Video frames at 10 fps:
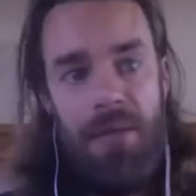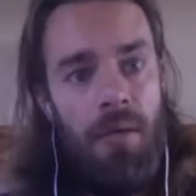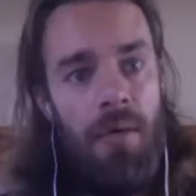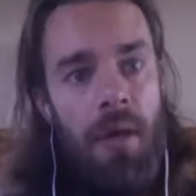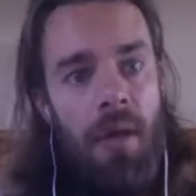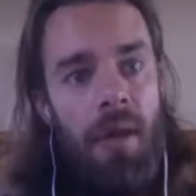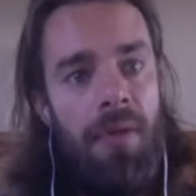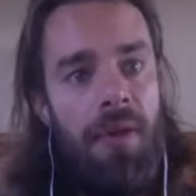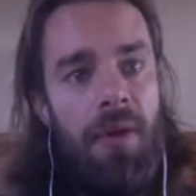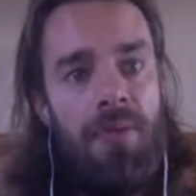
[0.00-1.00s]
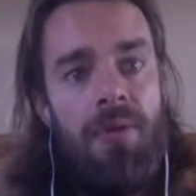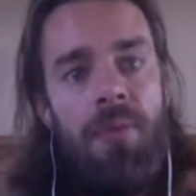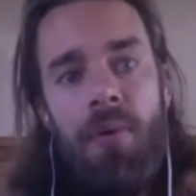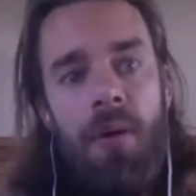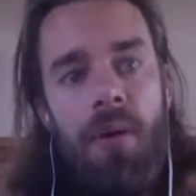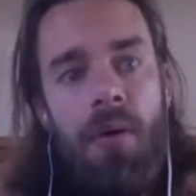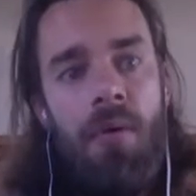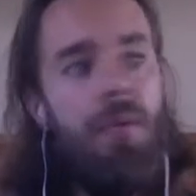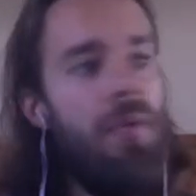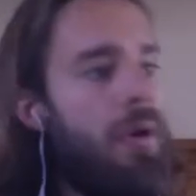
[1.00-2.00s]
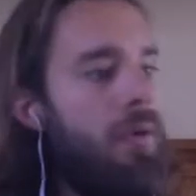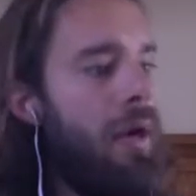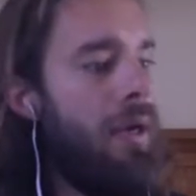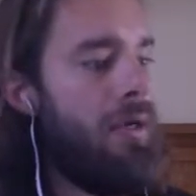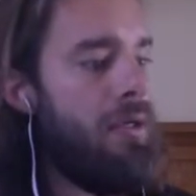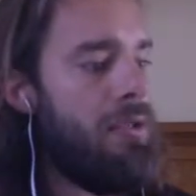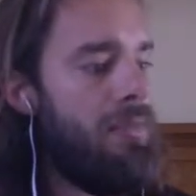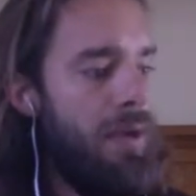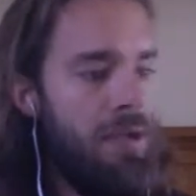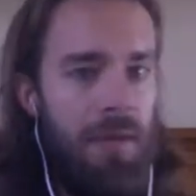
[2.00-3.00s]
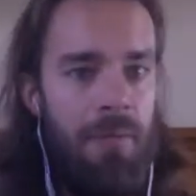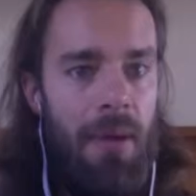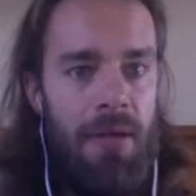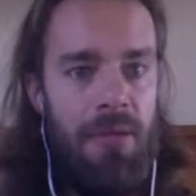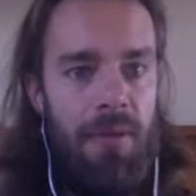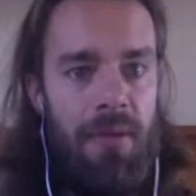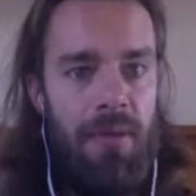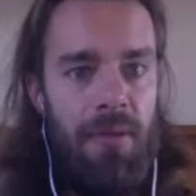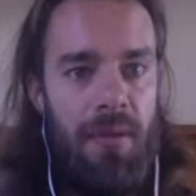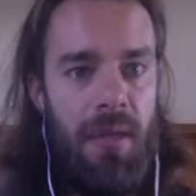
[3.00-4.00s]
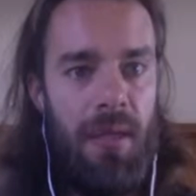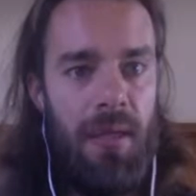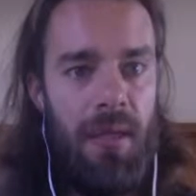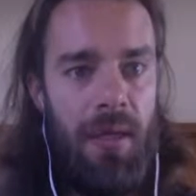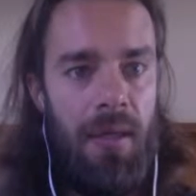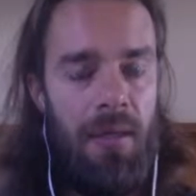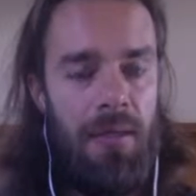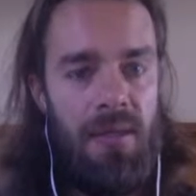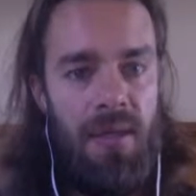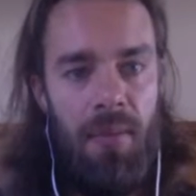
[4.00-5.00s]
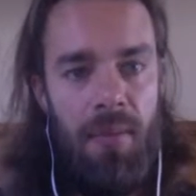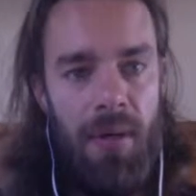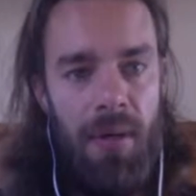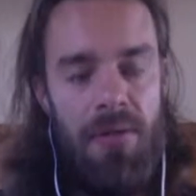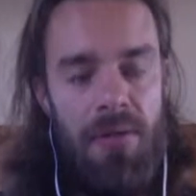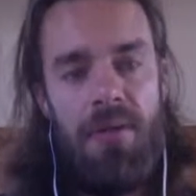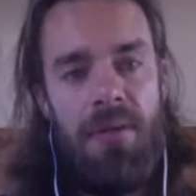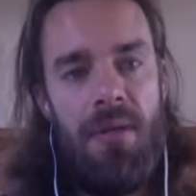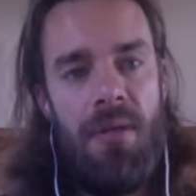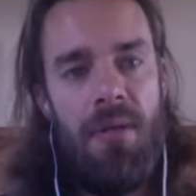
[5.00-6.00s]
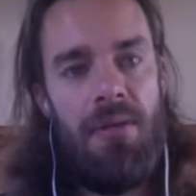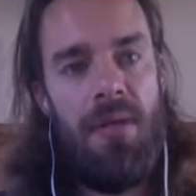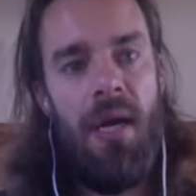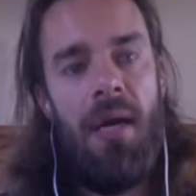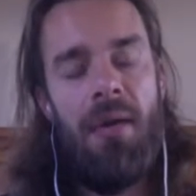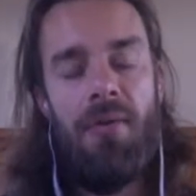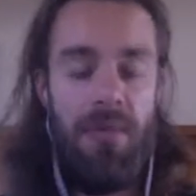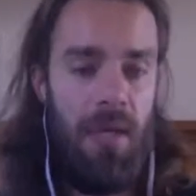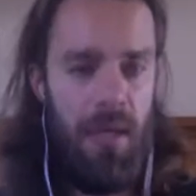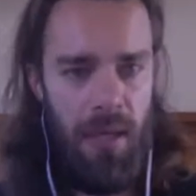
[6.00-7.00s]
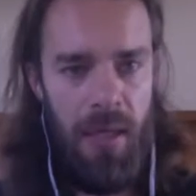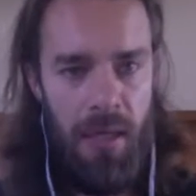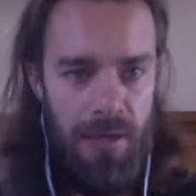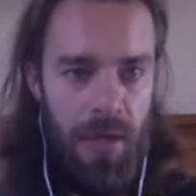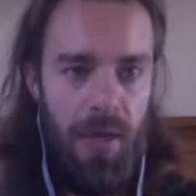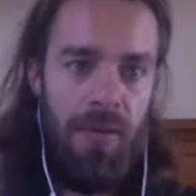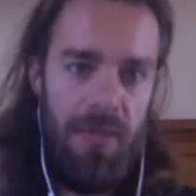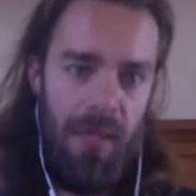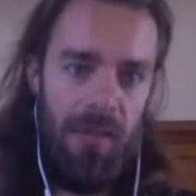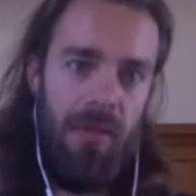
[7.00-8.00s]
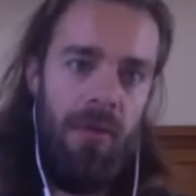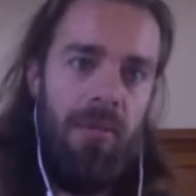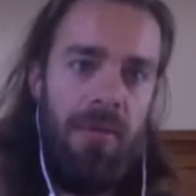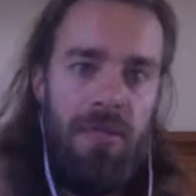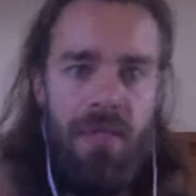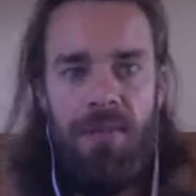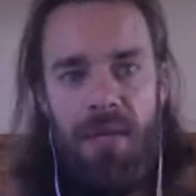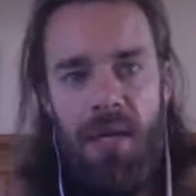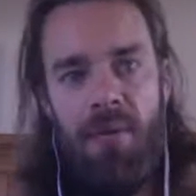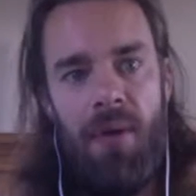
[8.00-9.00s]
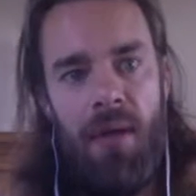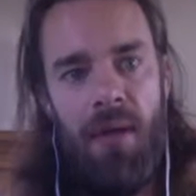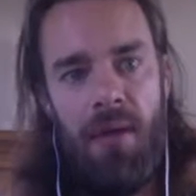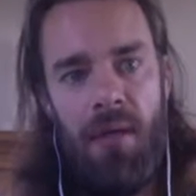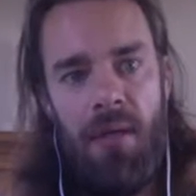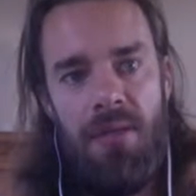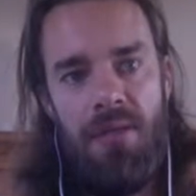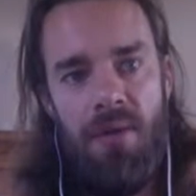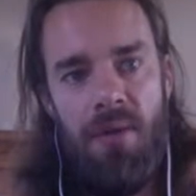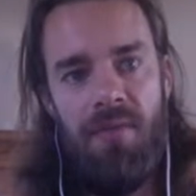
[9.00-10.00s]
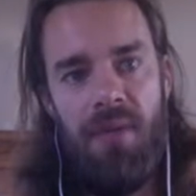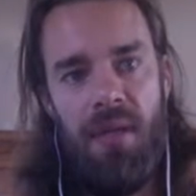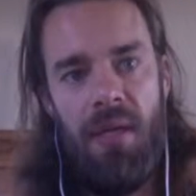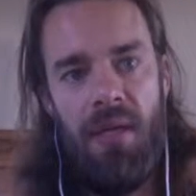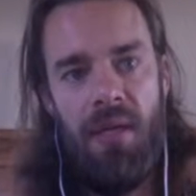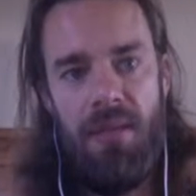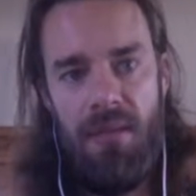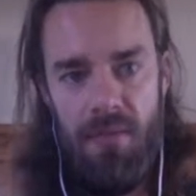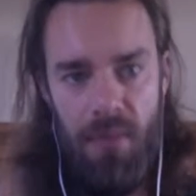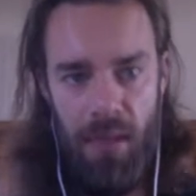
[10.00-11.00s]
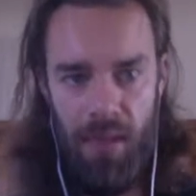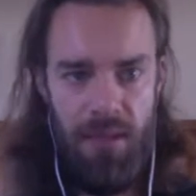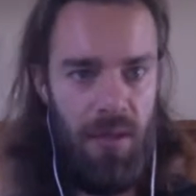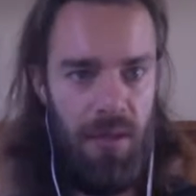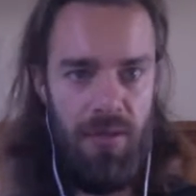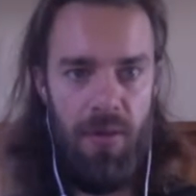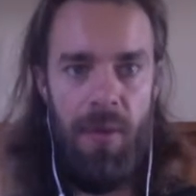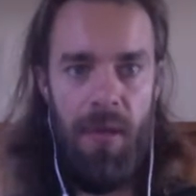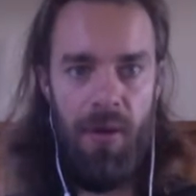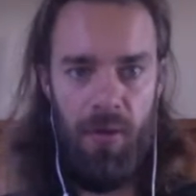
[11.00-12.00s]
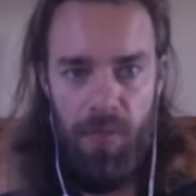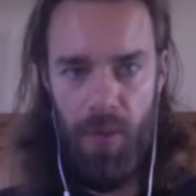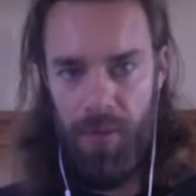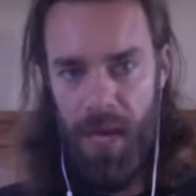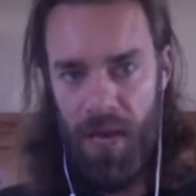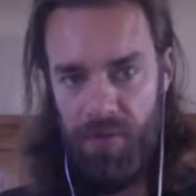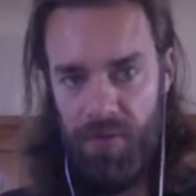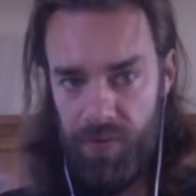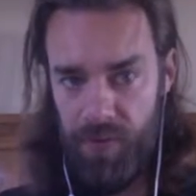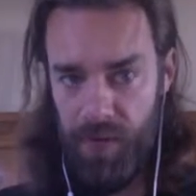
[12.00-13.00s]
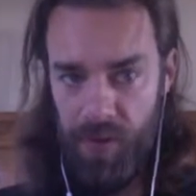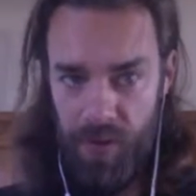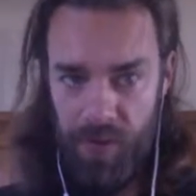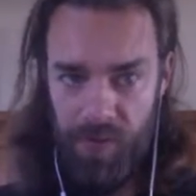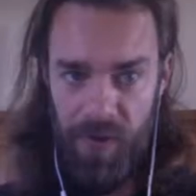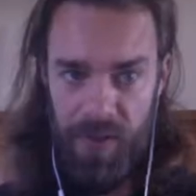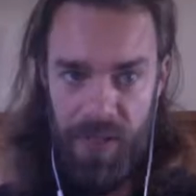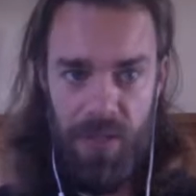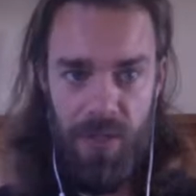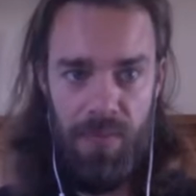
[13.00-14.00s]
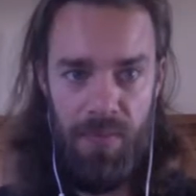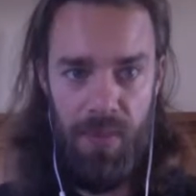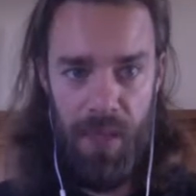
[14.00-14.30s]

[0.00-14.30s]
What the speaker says: Ethereum 2.0 requires project management and like somebody. So there's a guy who's an engineer, he's technical, but his name's Danny Ryan, and he's sort of leading this, like let's call it a domain group on behalf of Ethereum Foundation, like